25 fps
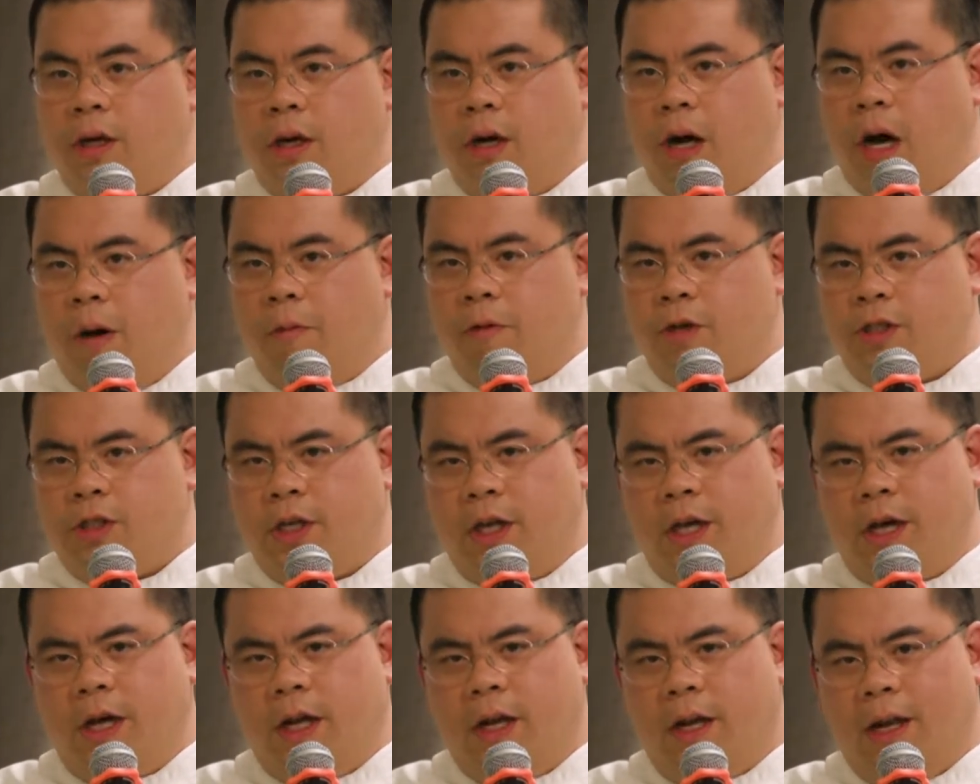I would
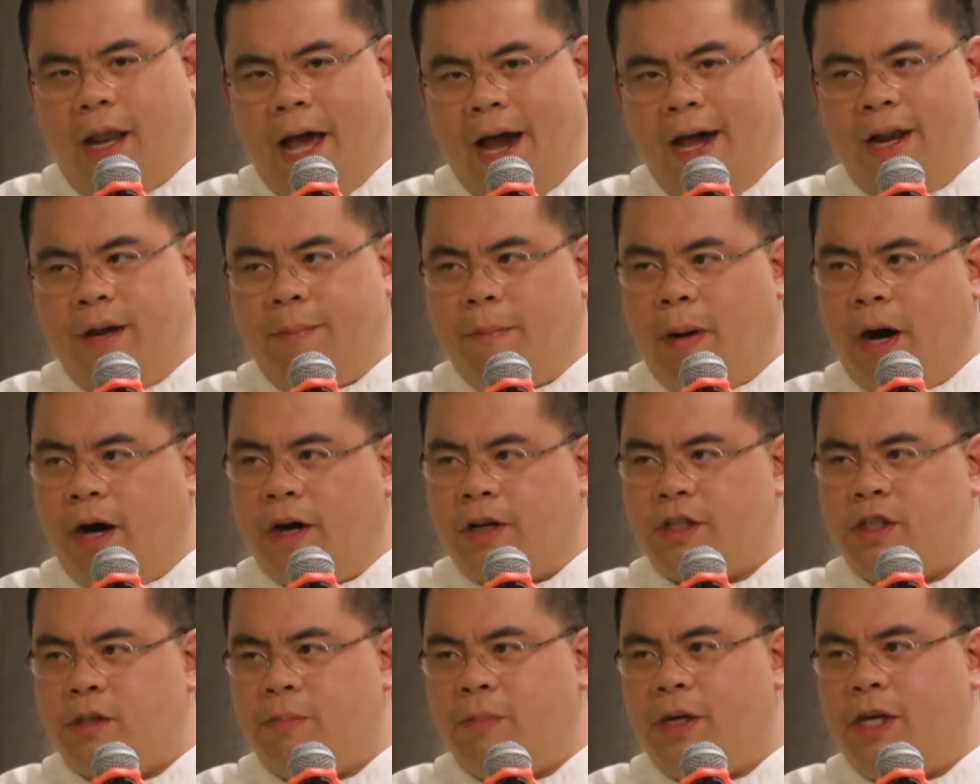say a
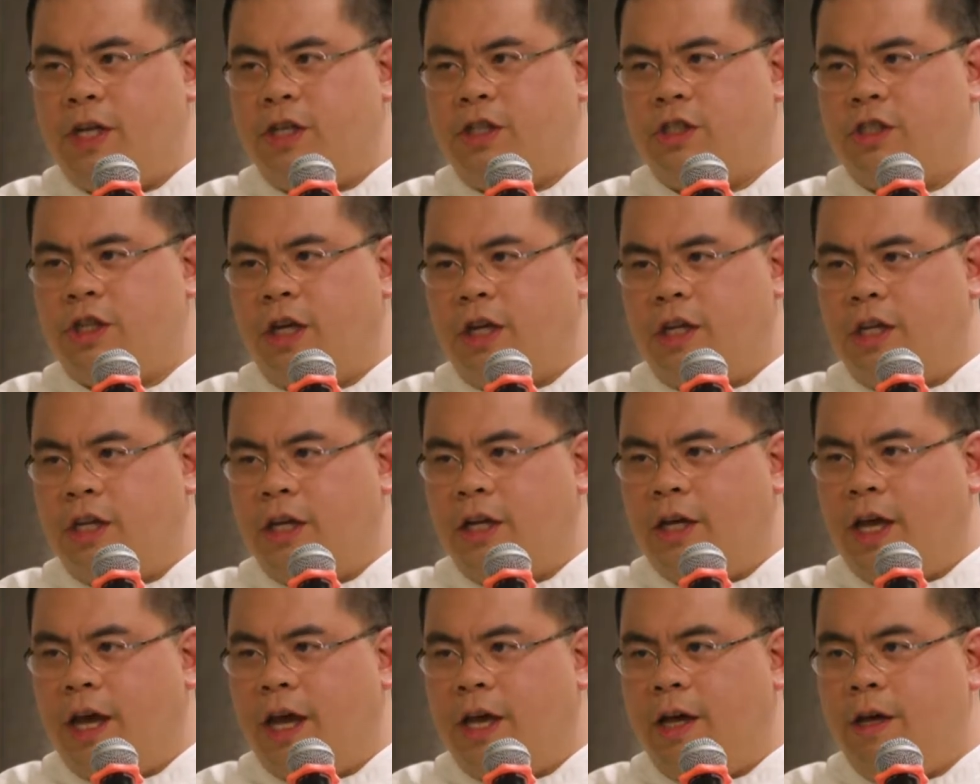landmark speech, that he
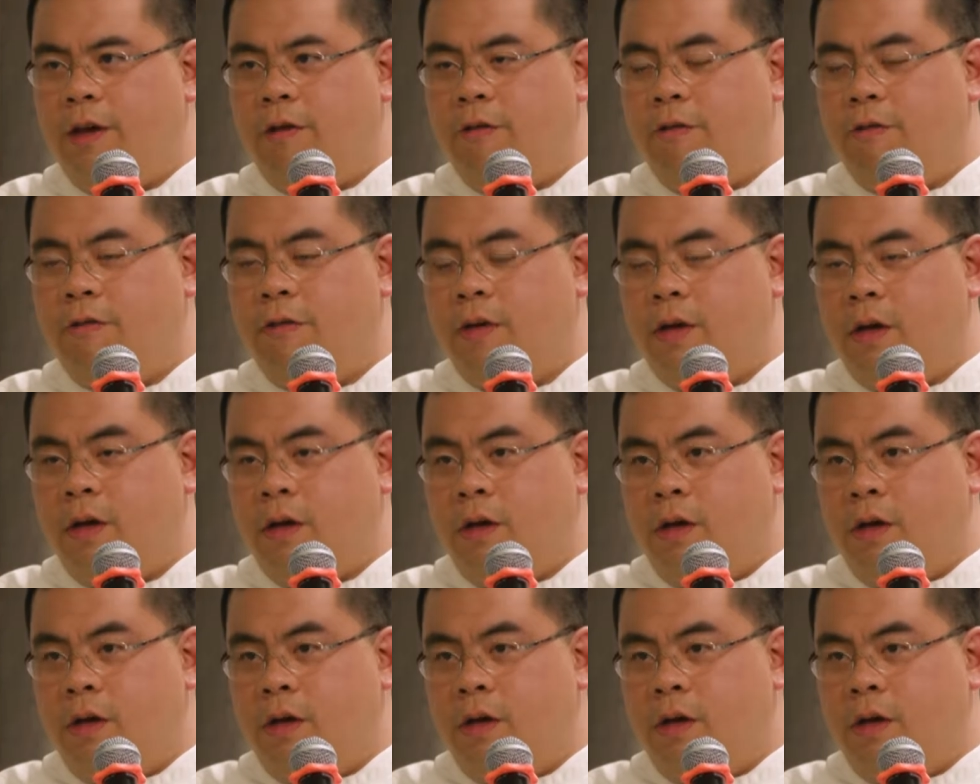gave